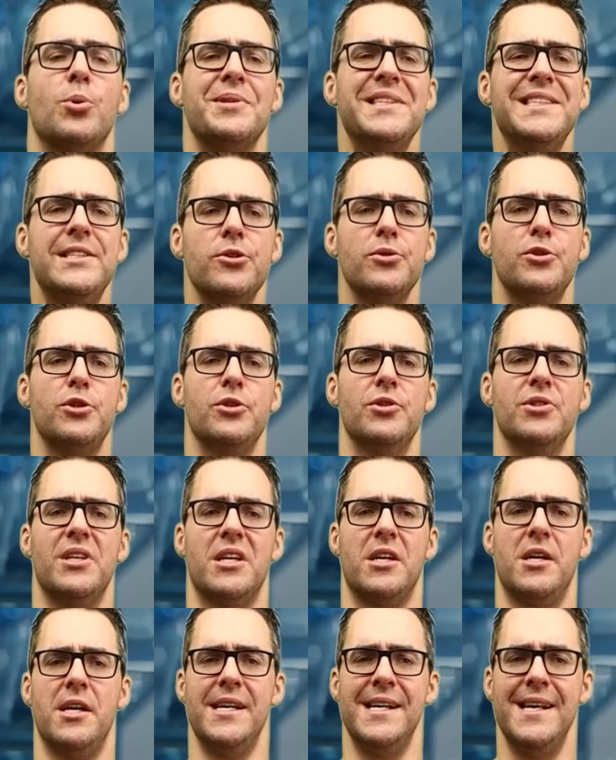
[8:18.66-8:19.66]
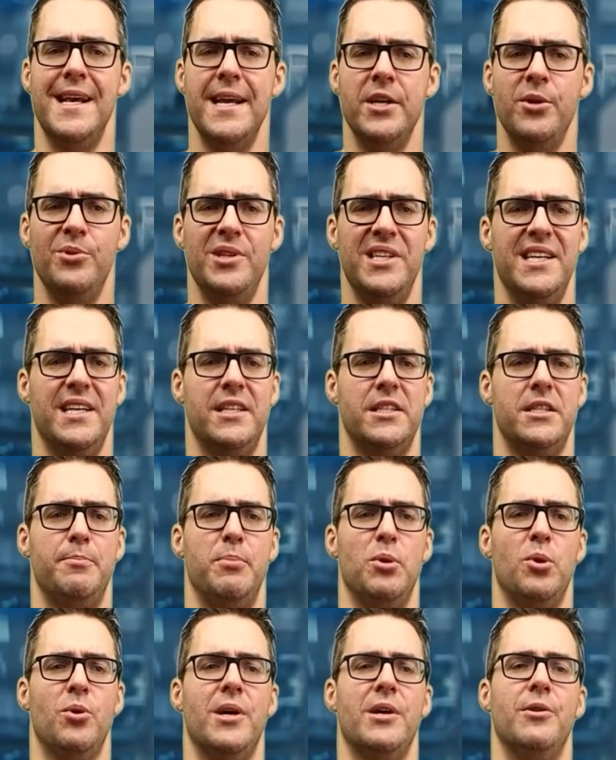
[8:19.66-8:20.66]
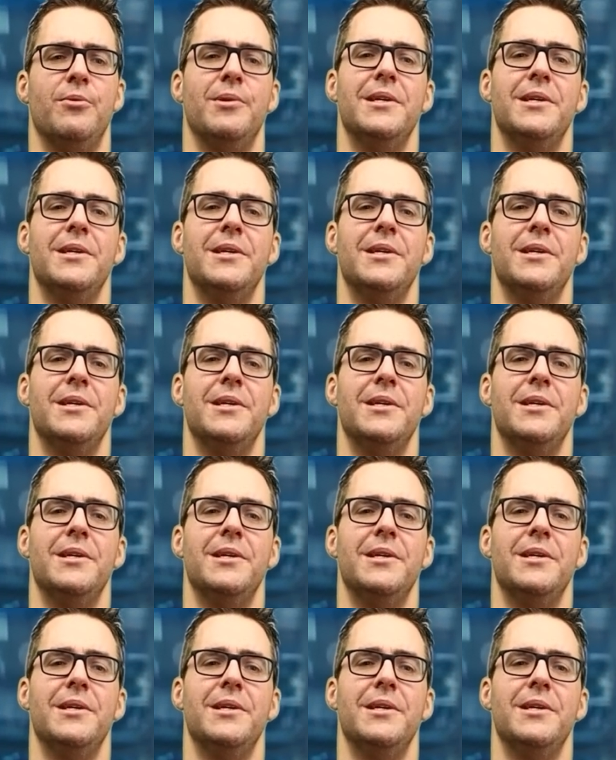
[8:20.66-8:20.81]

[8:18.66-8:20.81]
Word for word: Researchers are continually exploring